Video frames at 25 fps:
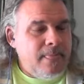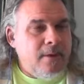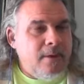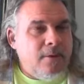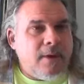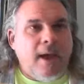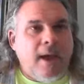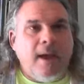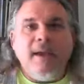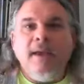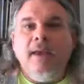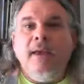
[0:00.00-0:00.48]

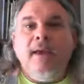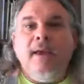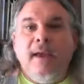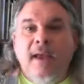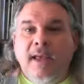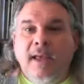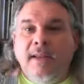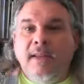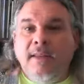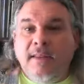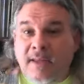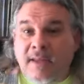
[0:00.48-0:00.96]
Okay.
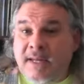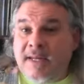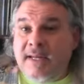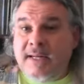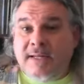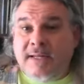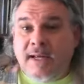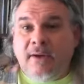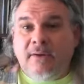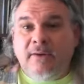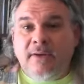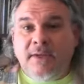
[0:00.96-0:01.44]
And the
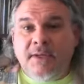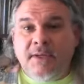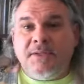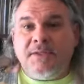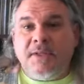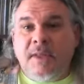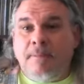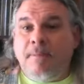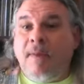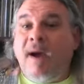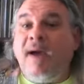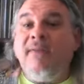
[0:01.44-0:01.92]
detail is
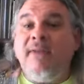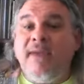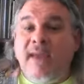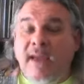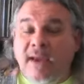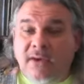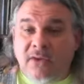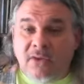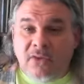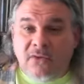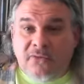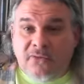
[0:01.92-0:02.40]
that by the
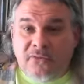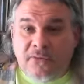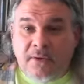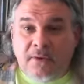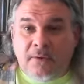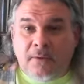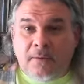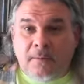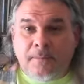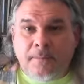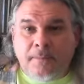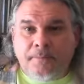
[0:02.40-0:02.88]
end of the
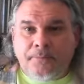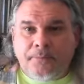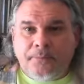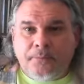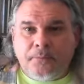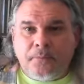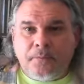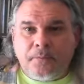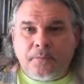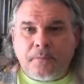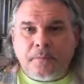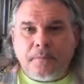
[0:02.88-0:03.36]
film,
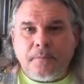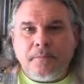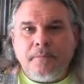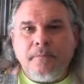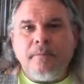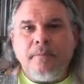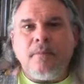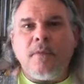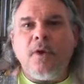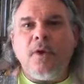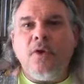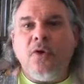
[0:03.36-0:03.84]

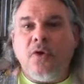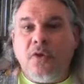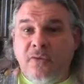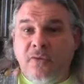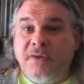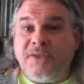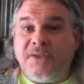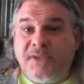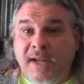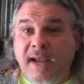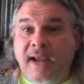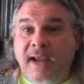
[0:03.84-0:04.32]

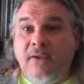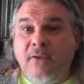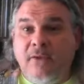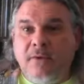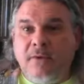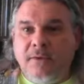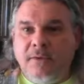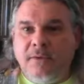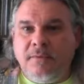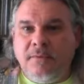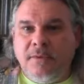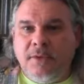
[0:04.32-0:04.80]
Chris
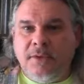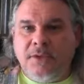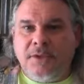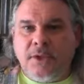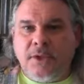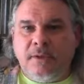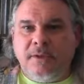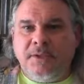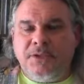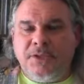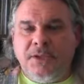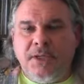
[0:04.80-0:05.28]
Taylor, the
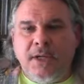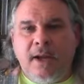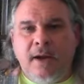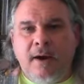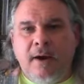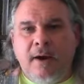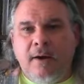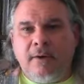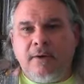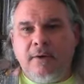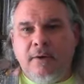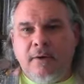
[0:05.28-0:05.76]
Charlie Sheen
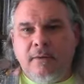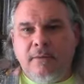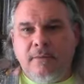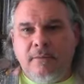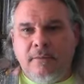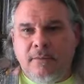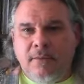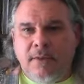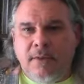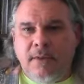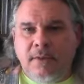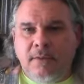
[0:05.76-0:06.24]
character,
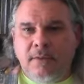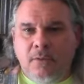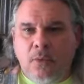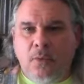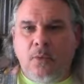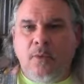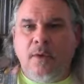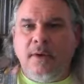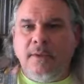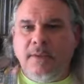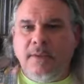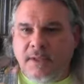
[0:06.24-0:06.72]
the
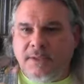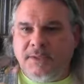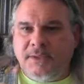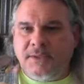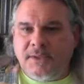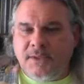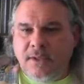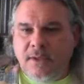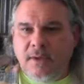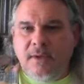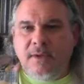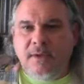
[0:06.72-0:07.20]
one
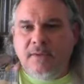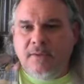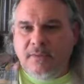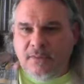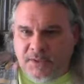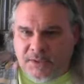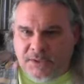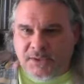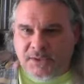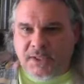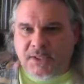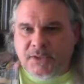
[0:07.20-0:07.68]
that's
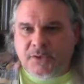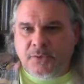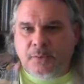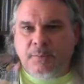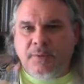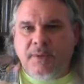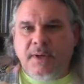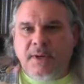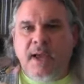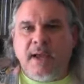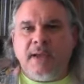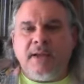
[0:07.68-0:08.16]
the central
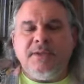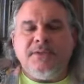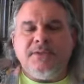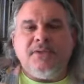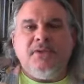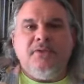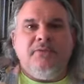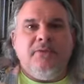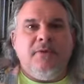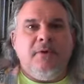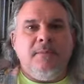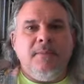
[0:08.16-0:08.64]

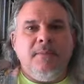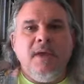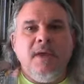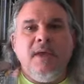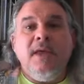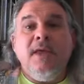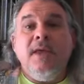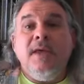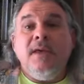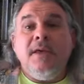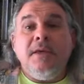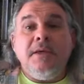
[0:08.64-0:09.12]
protagonist of the film,
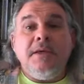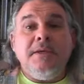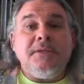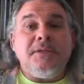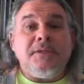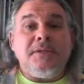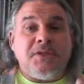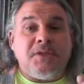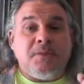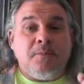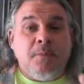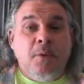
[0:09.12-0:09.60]

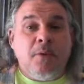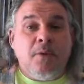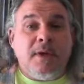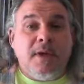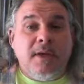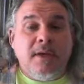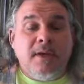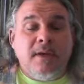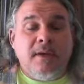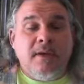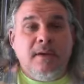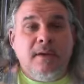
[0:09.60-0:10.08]
is
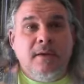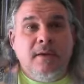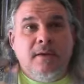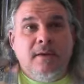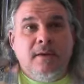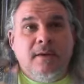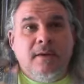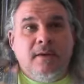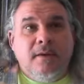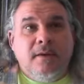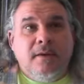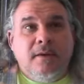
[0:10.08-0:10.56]
smoking
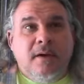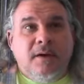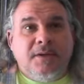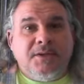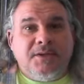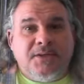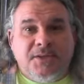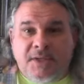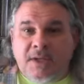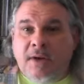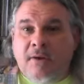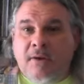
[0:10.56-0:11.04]
a
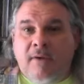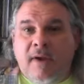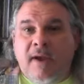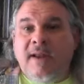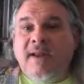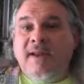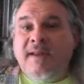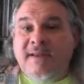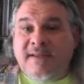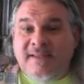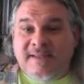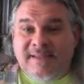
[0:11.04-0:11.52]

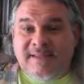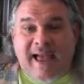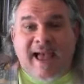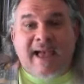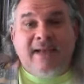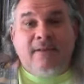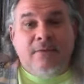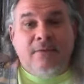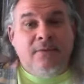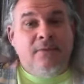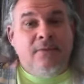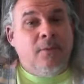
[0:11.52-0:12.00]
cigarette
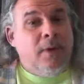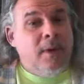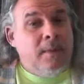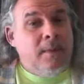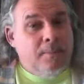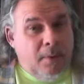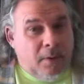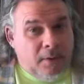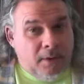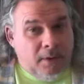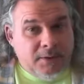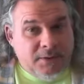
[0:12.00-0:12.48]
exactly the way
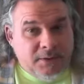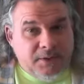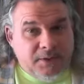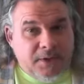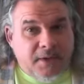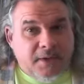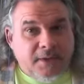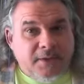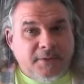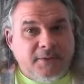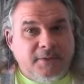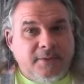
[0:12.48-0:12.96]
Barnes
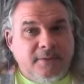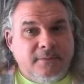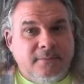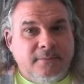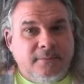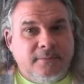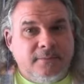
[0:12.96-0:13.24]
does.